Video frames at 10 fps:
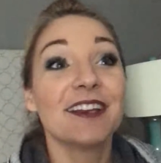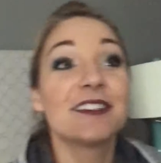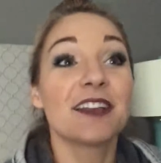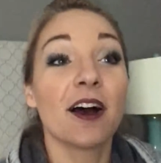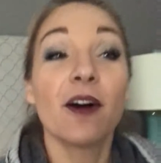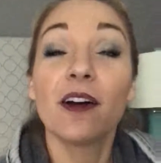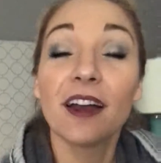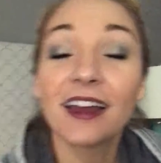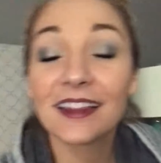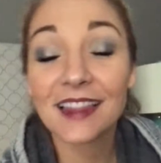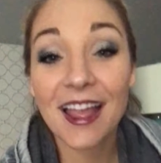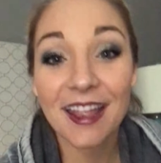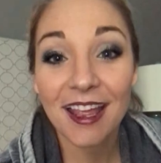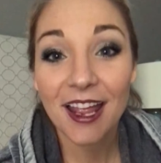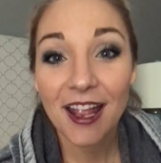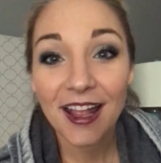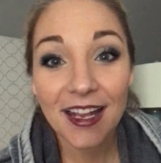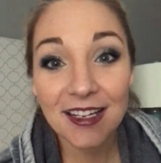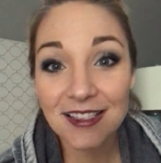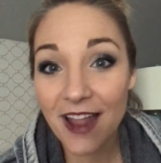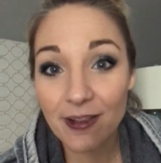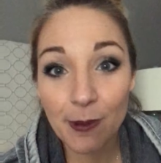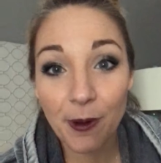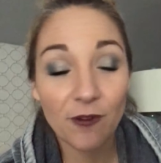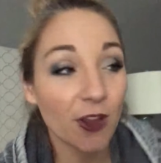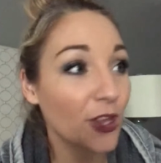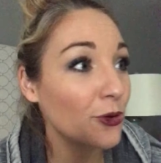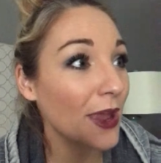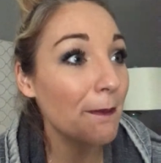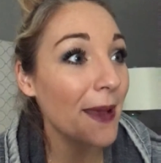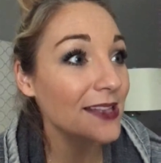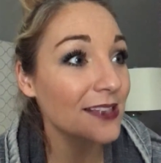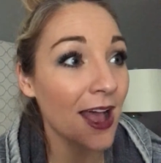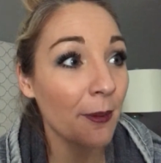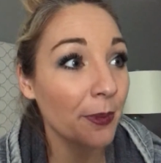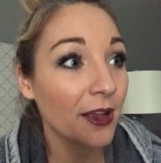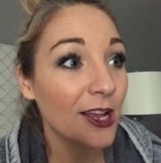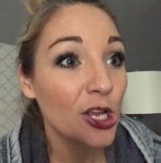So, like, it doesn't have to be perfect. You can mess up.